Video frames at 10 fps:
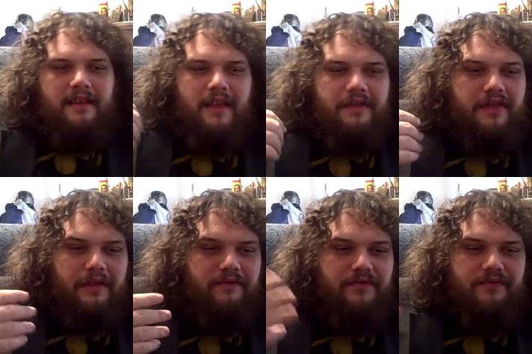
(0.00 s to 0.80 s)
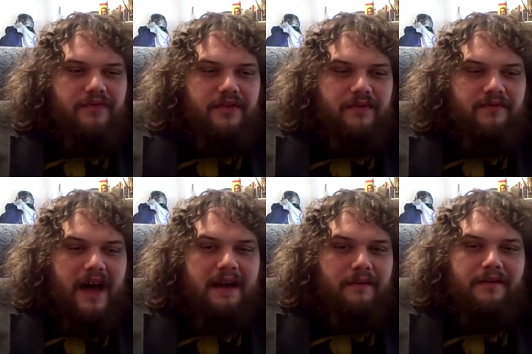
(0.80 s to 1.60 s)
the
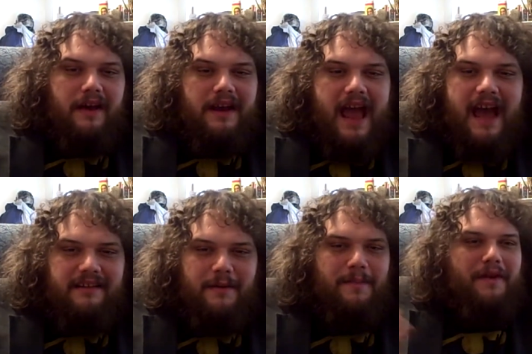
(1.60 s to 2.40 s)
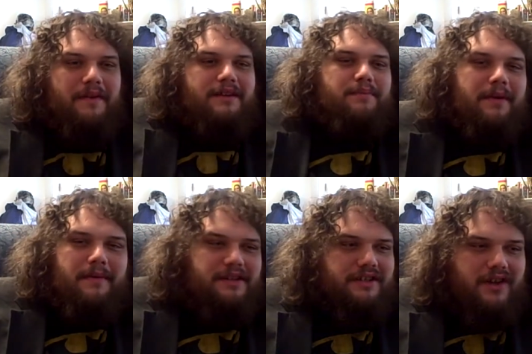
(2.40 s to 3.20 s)
final fucking act of the movie is pretty
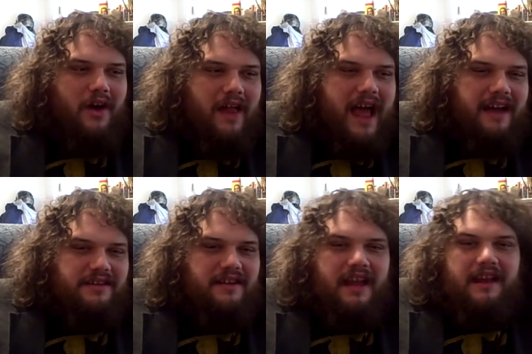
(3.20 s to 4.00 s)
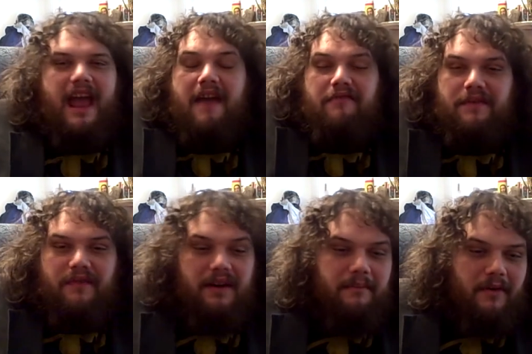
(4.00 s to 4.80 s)
much just all action. Like every
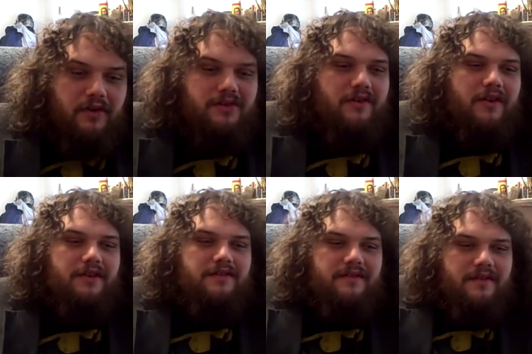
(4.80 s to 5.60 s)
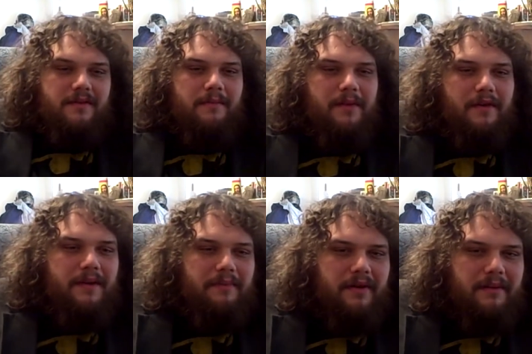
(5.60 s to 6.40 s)
fucking martial arts movie,
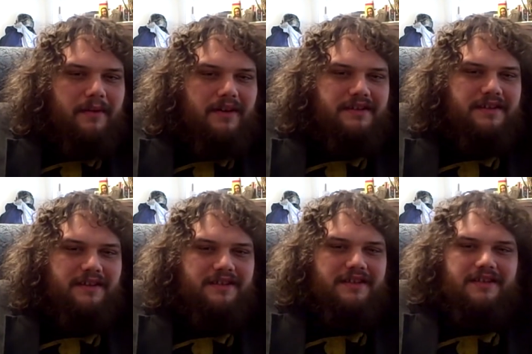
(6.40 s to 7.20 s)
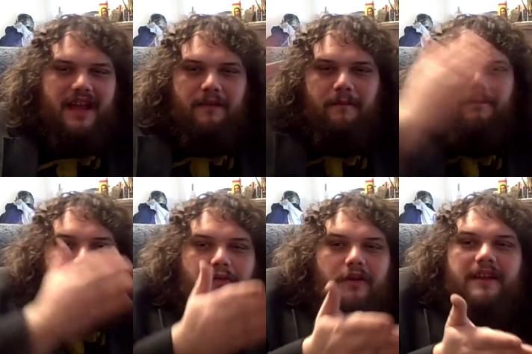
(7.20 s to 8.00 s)
pretty much. It's just like,
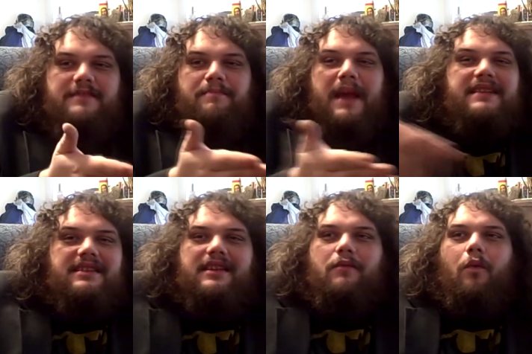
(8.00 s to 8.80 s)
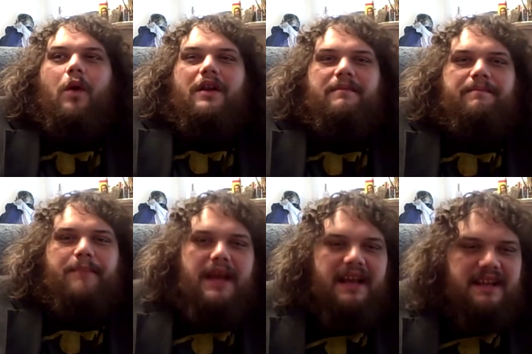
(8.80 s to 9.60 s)
it's basically one
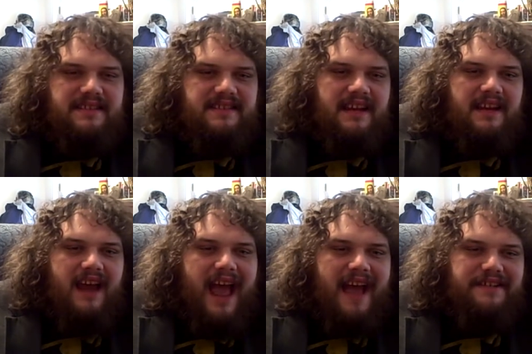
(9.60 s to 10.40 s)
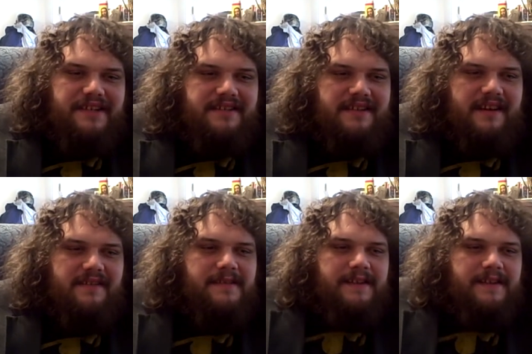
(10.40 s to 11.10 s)
big extended action scene.